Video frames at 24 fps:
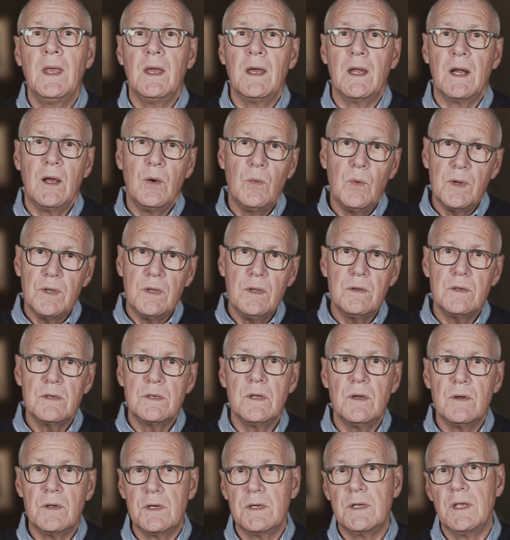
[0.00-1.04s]
And I want you to
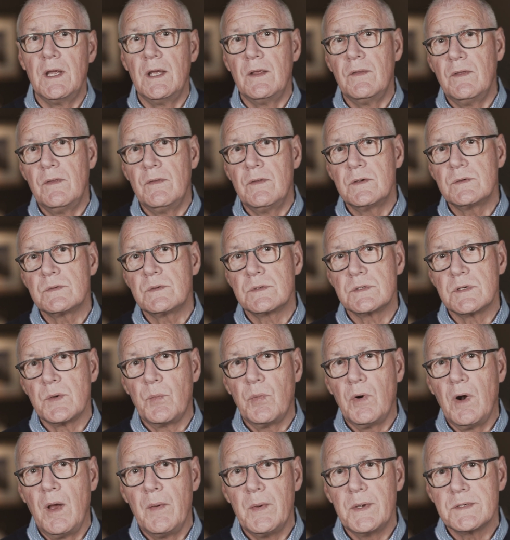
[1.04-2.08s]
know today that this was a
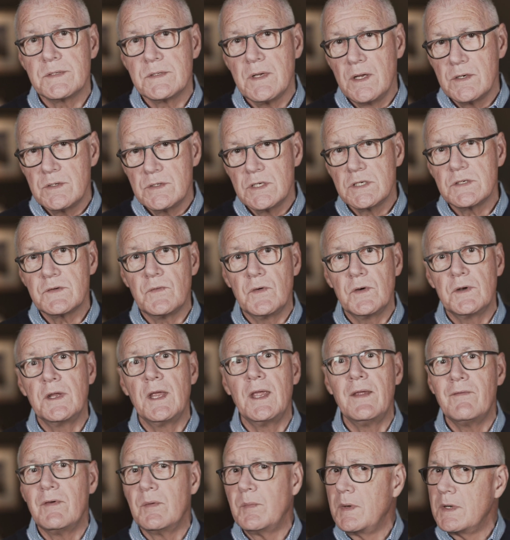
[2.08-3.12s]
promise not just for
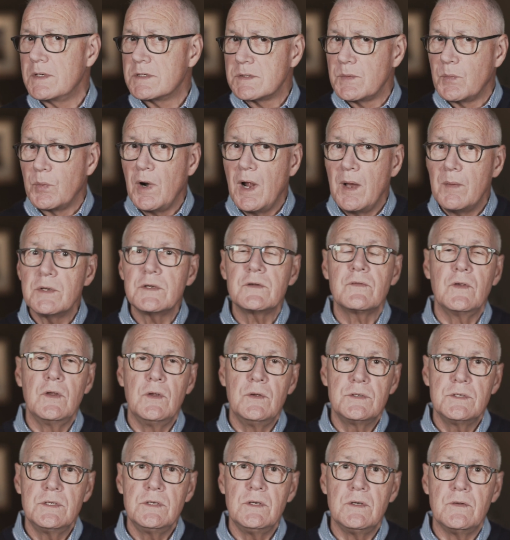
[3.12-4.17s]
David, but it's a promise for
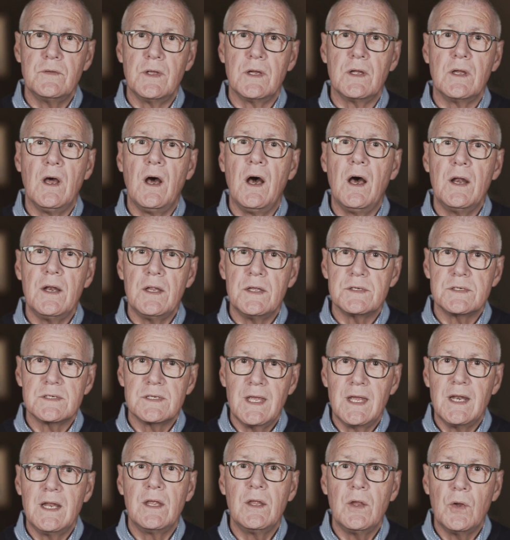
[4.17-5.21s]
you too, that God is
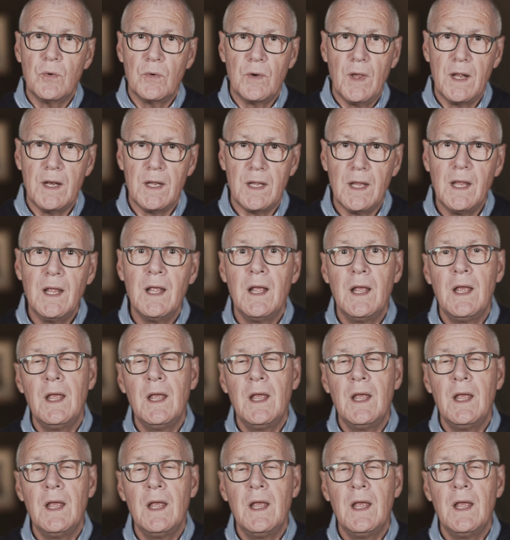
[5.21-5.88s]
getting you ready.